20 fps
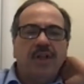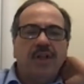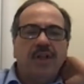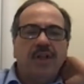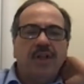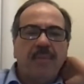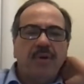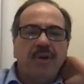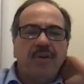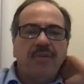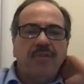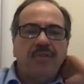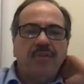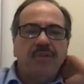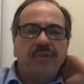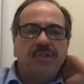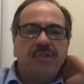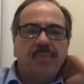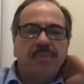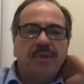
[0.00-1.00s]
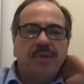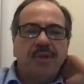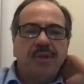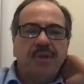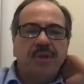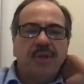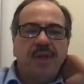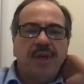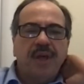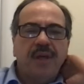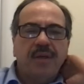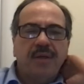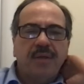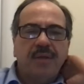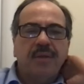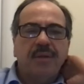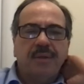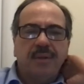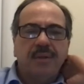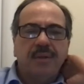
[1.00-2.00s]
Oh, collaborative or something like
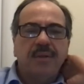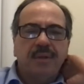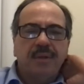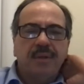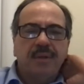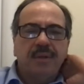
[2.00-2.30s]
that?